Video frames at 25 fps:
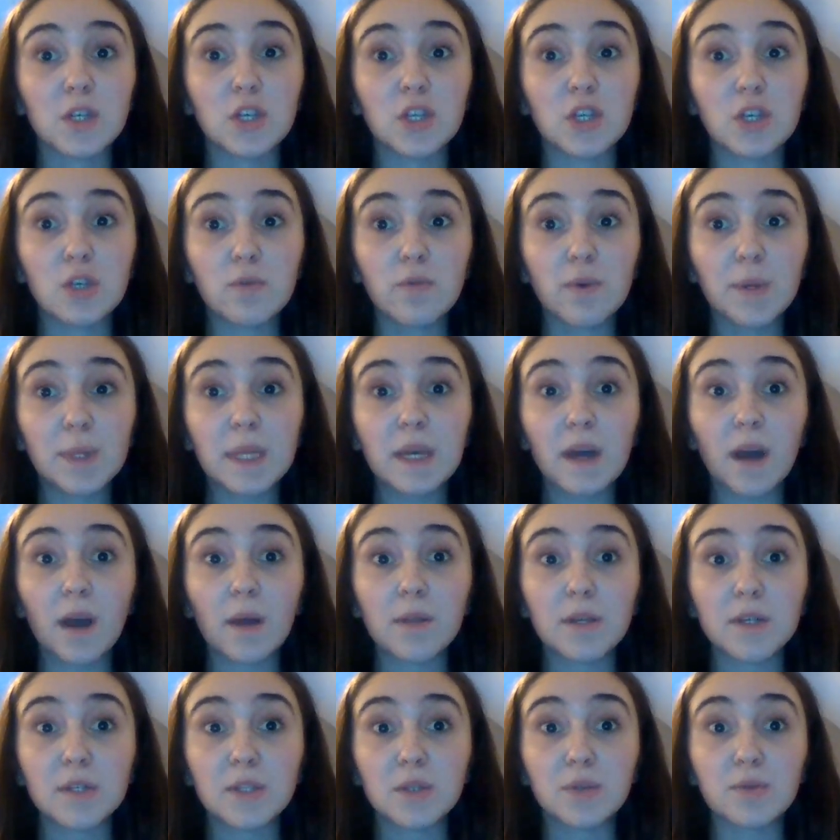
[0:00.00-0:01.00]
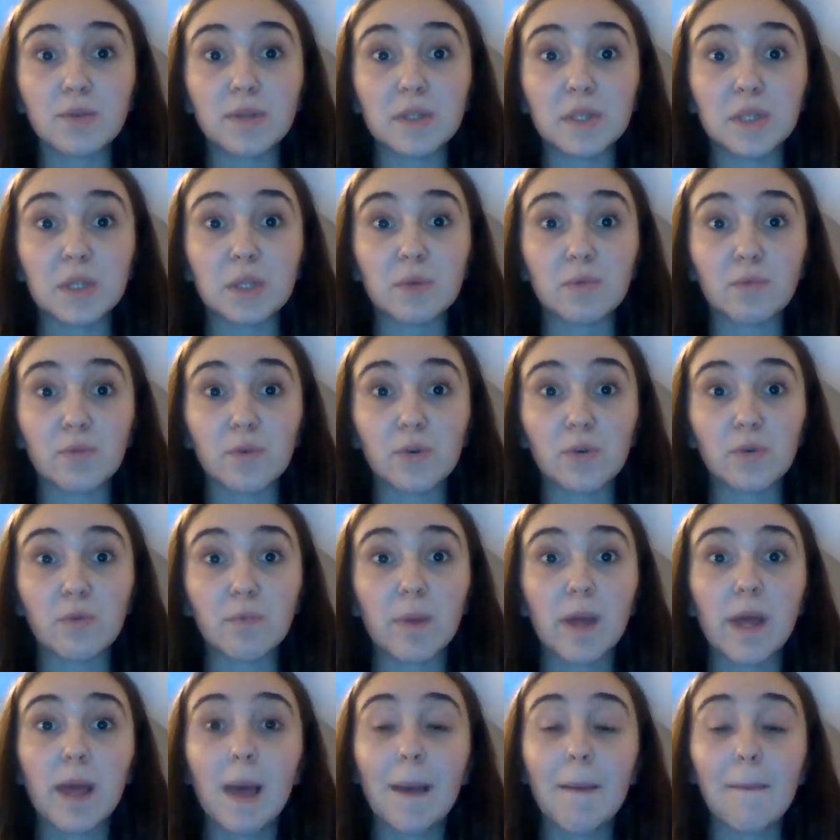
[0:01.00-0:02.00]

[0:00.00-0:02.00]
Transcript: you and the other students in the room